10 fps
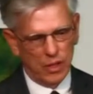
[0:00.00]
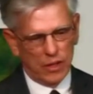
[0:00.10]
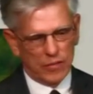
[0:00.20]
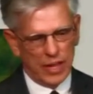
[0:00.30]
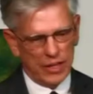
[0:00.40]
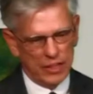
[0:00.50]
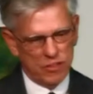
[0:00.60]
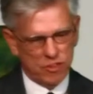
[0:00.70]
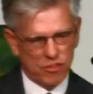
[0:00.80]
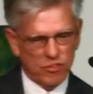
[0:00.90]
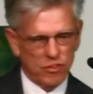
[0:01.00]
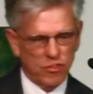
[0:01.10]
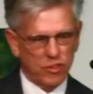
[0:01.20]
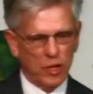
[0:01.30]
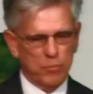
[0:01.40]
That leads us to
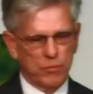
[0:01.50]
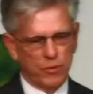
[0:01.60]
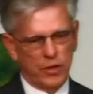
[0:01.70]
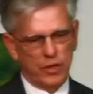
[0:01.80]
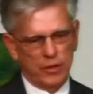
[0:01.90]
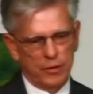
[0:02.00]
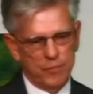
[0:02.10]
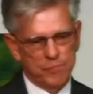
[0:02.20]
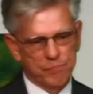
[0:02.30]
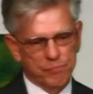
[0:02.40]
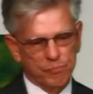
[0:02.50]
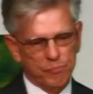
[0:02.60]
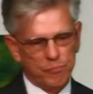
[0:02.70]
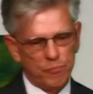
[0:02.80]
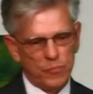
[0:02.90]
step three.
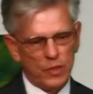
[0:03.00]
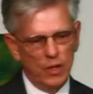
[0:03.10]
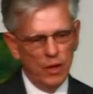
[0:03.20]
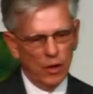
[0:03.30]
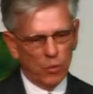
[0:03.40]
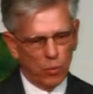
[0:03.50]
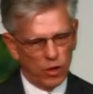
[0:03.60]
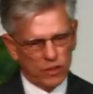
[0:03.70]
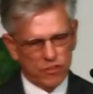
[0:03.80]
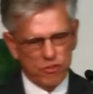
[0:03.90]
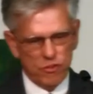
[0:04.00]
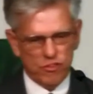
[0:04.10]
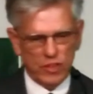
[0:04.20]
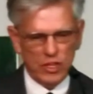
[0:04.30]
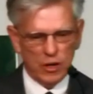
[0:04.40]
Works, you
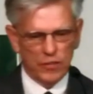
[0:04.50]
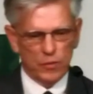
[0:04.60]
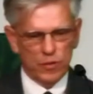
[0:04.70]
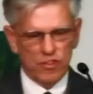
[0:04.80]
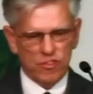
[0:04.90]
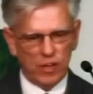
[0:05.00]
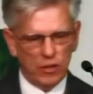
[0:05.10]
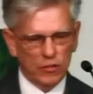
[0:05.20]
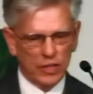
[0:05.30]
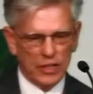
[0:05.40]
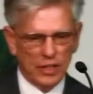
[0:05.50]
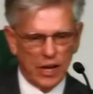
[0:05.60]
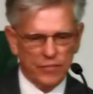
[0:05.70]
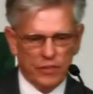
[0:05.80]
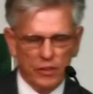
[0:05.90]
see, are the result and
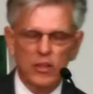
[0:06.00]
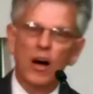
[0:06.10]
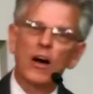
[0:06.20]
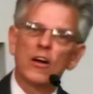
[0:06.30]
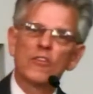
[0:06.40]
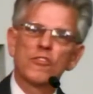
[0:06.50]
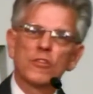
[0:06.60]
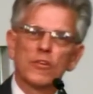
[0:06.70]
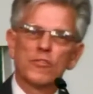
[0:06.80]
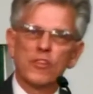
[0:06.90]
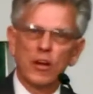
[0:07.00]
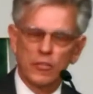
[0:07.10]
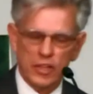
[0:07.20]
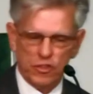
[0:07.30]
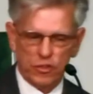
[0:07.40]
not the cause of
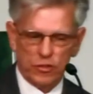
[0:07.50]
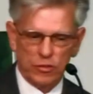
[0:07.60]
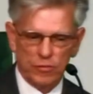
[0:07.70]
salvation.